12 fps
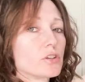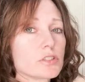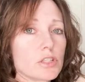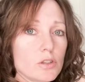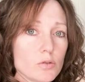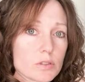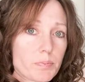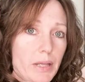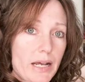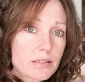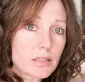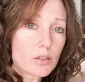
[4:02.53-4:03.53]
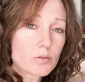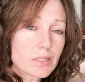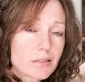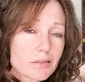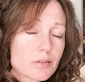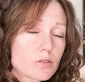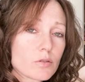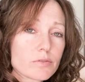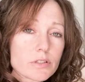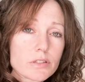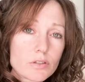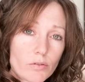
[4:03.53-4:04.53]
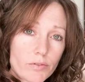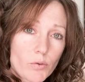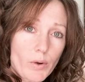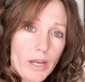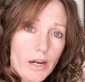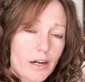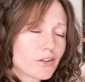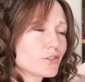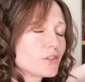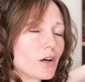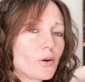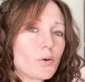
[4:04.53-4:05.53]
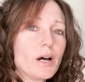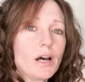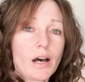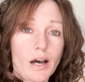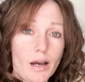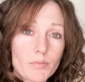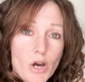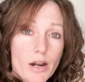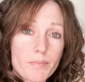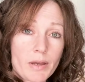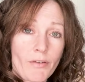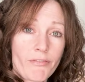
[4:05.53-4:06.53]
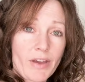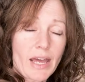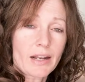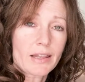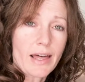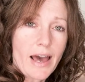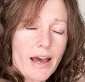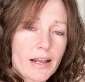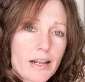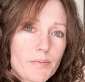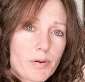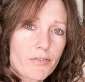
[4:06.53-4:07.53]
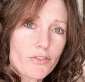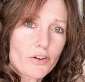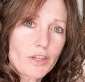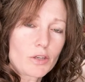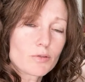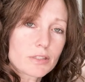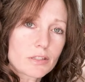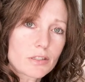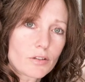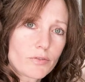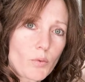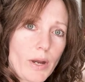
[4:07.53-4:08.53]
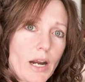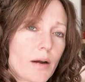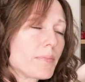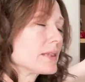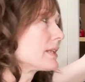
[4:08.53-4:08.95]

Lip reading: to use plastic utensils over silverware, so I'm not a big fan of that. I prefer they use the silverware, but